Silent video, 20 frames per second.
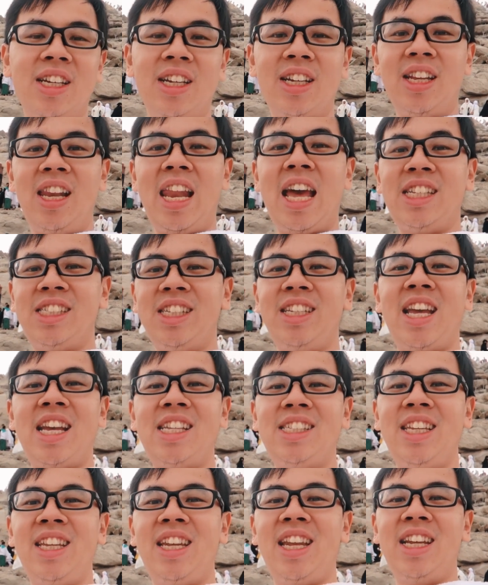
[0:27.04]
the legend
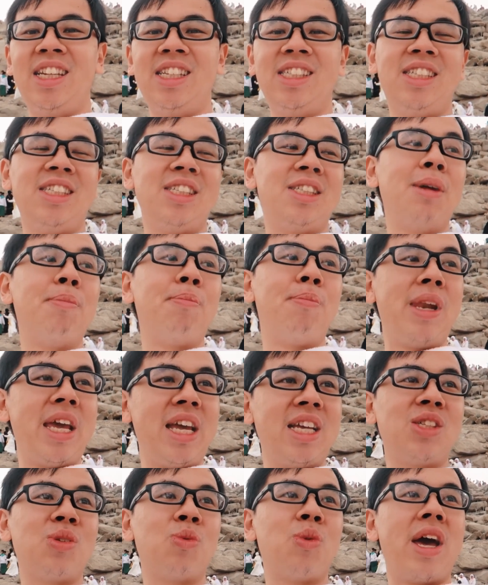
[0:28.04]
has it that this is the
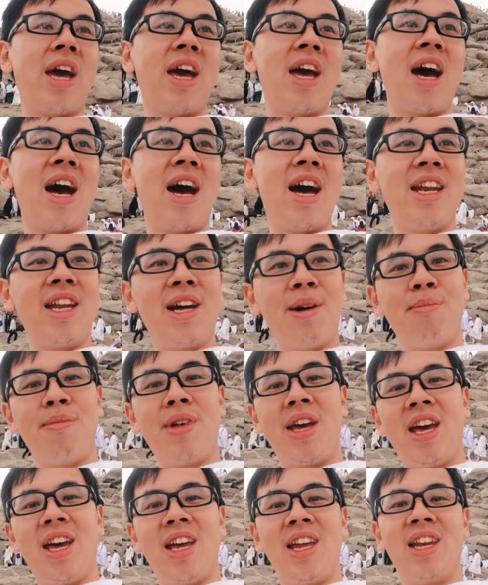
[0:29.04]
place where Adam
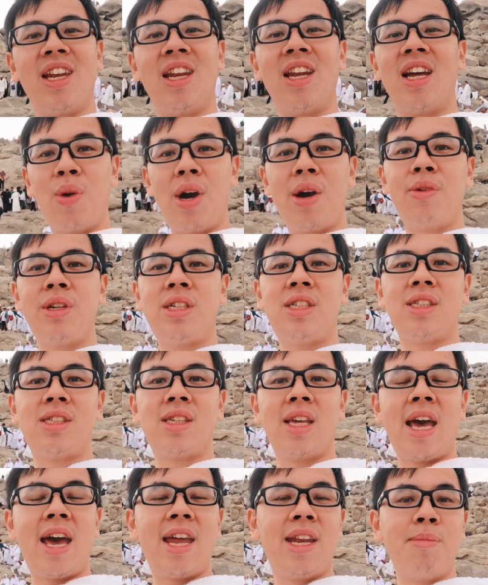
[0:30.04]
and Hawa, which is
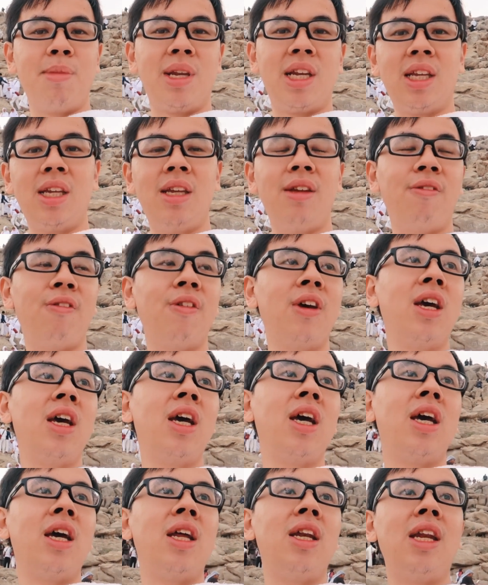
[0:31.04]
Adam and Eve,
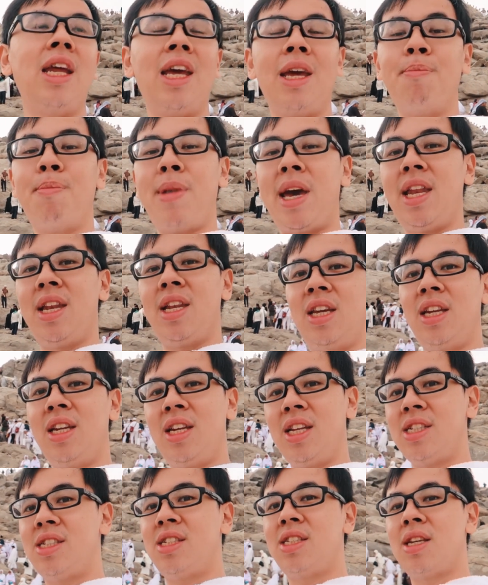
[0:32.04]
they met in
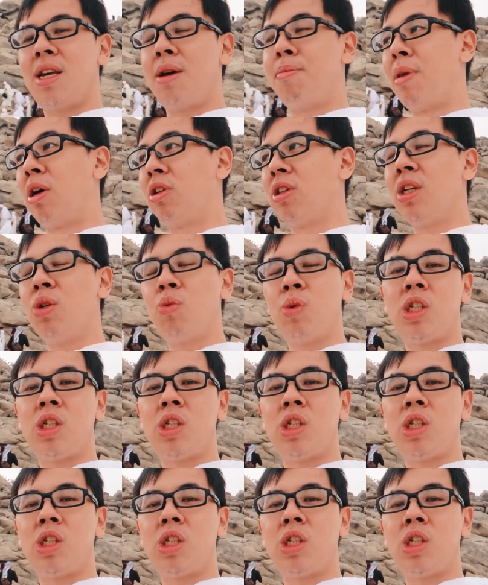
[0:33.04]
this mountain.